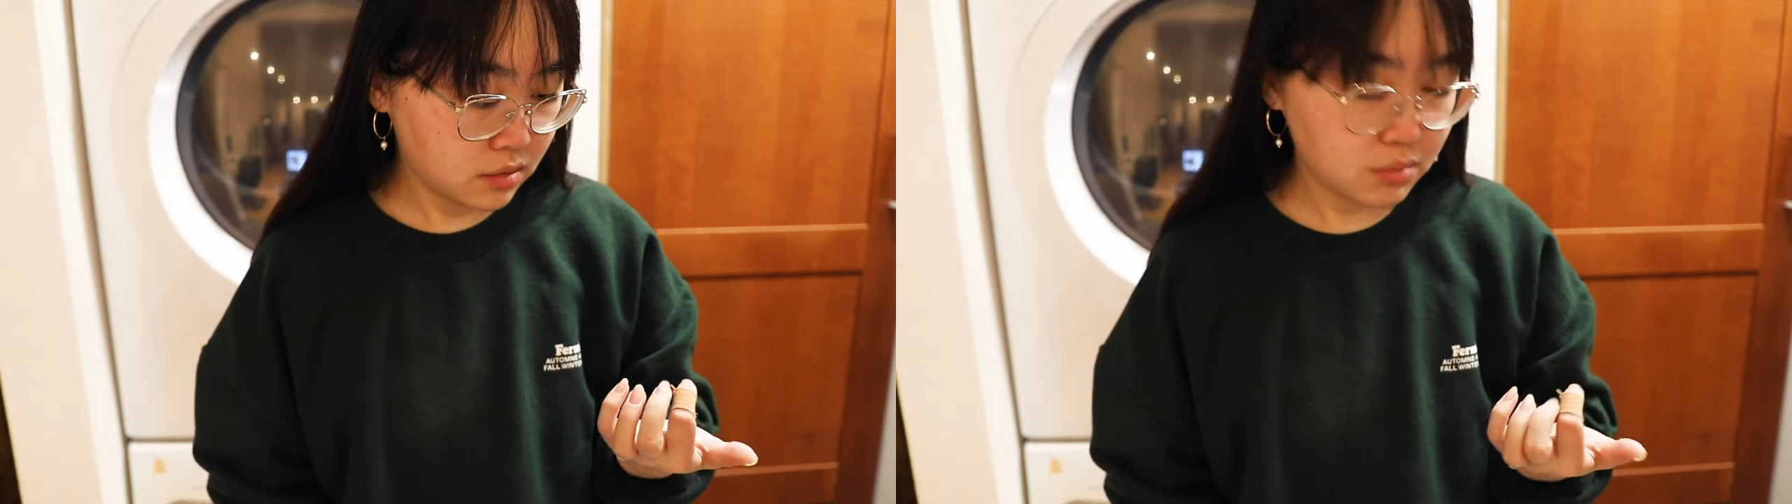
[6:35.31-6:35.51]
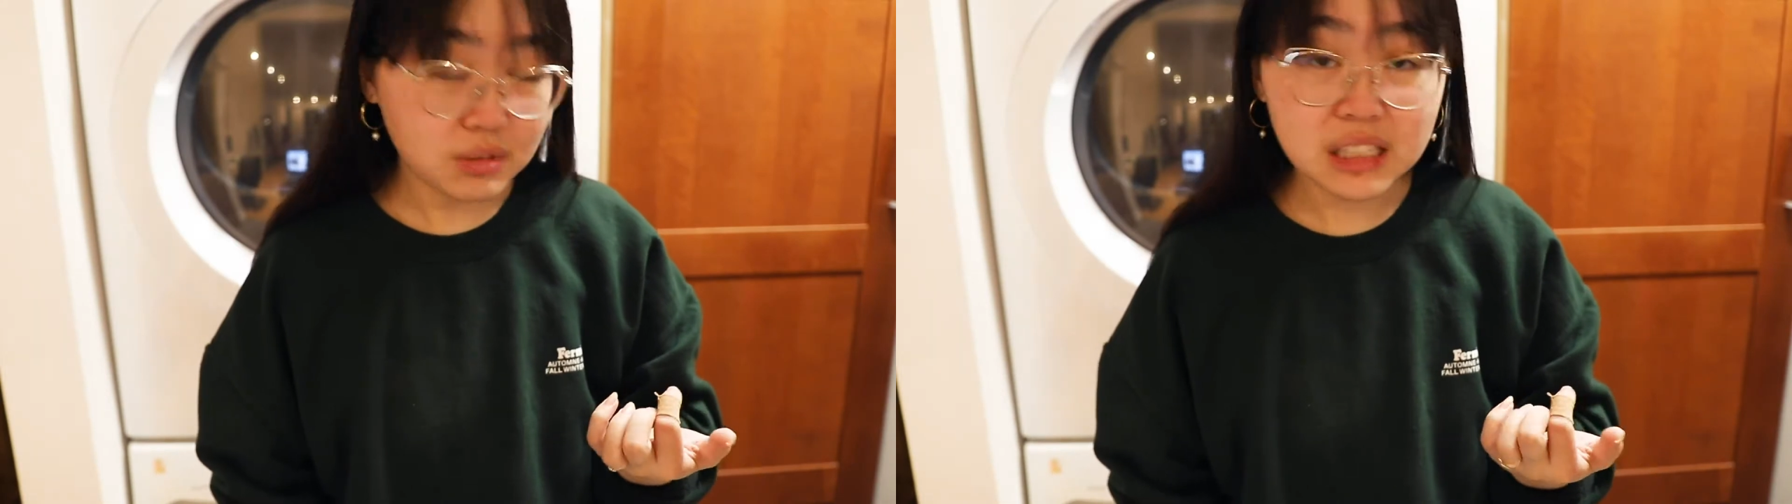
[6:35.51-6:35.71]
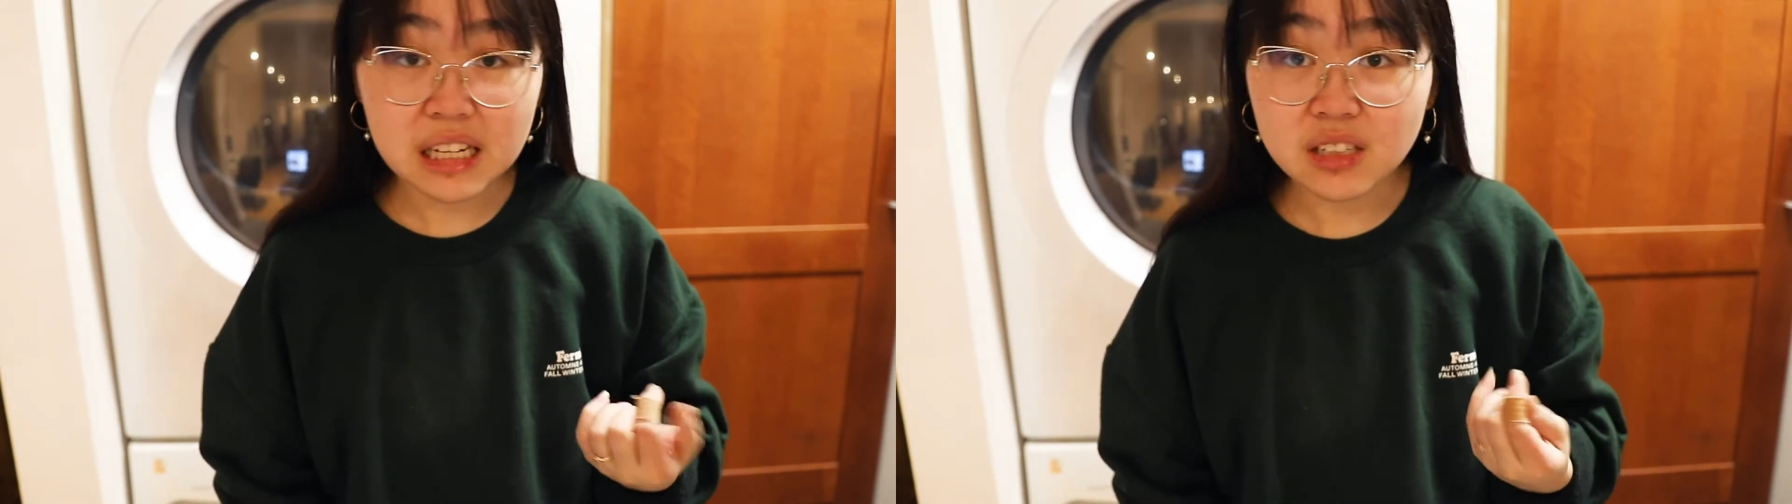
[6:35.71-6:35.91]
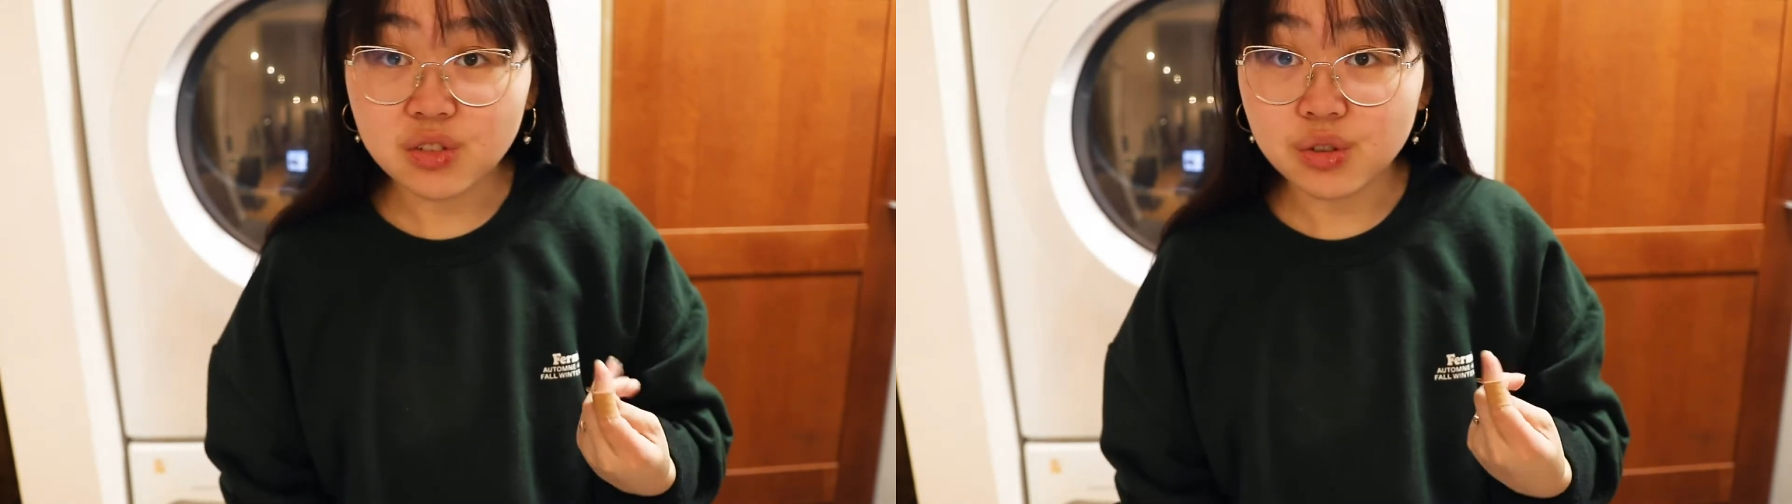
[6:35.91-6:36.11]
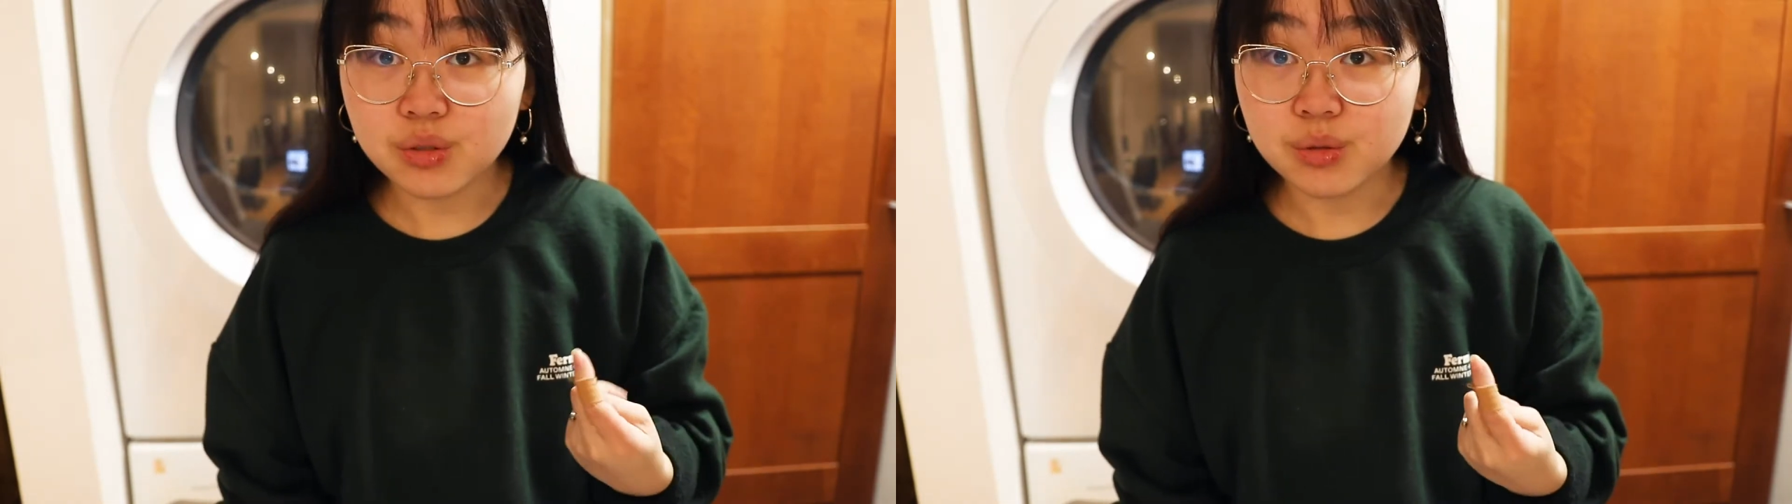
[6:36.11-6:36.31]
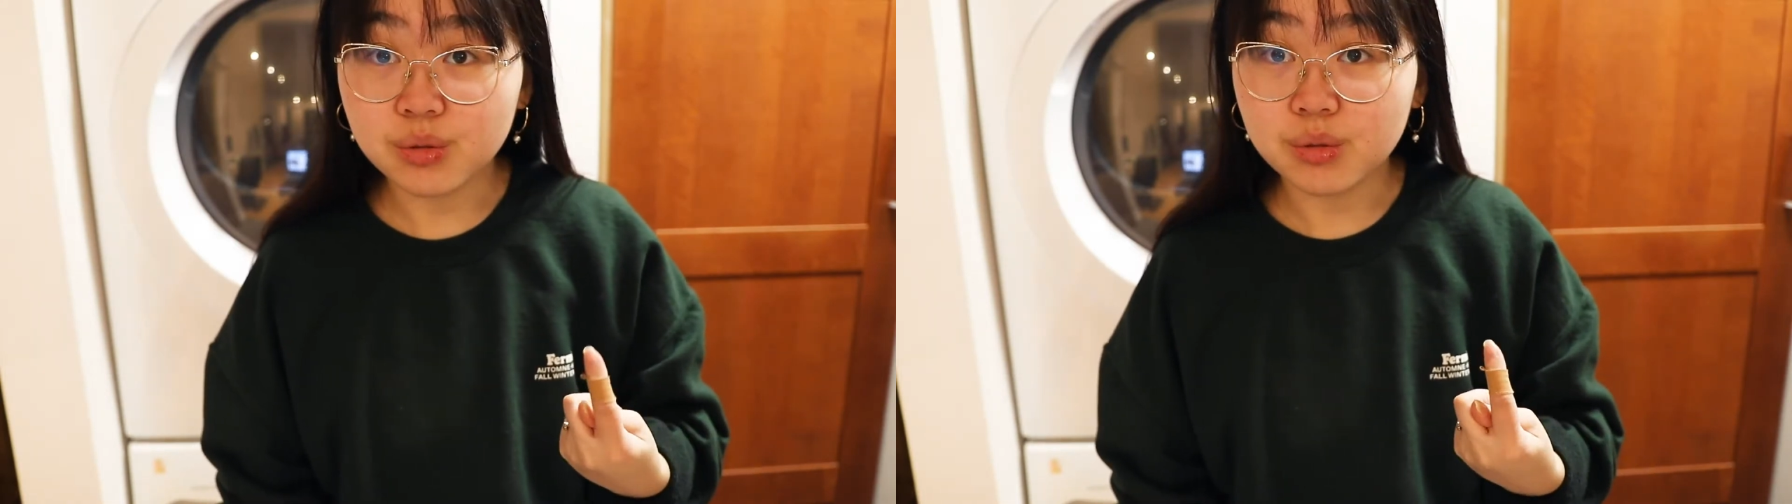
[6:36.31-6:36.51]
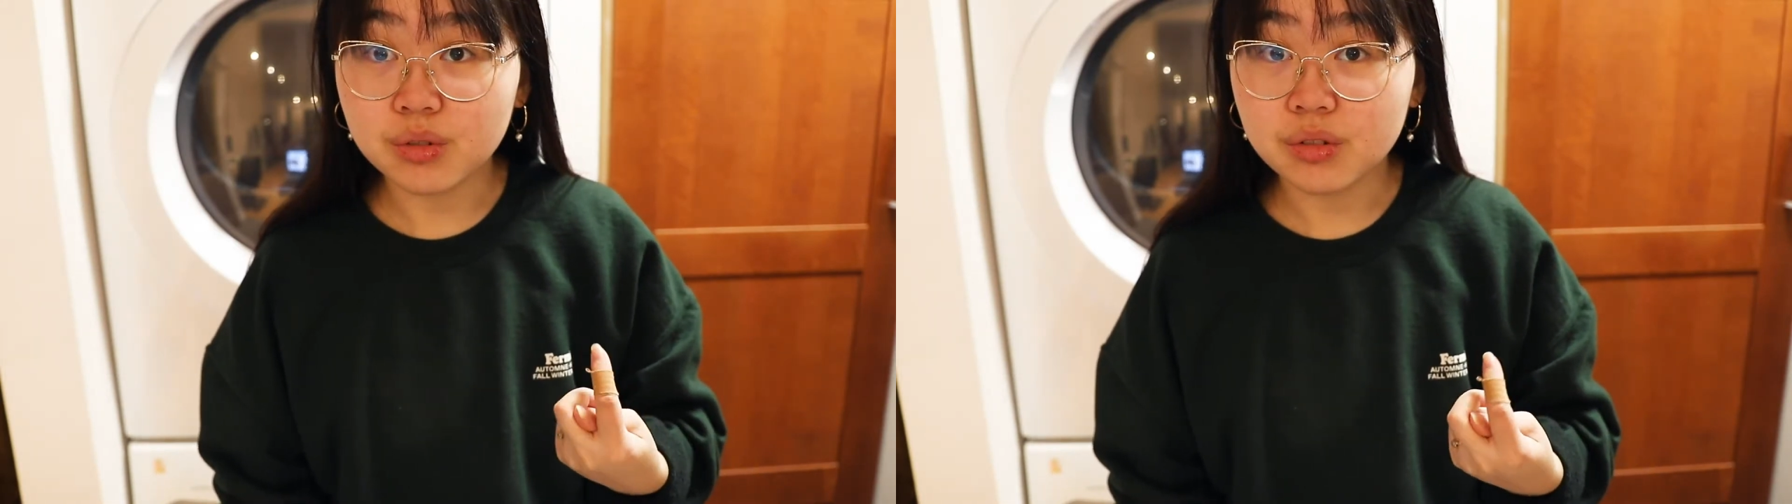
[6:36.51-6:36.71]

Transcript: What did I do?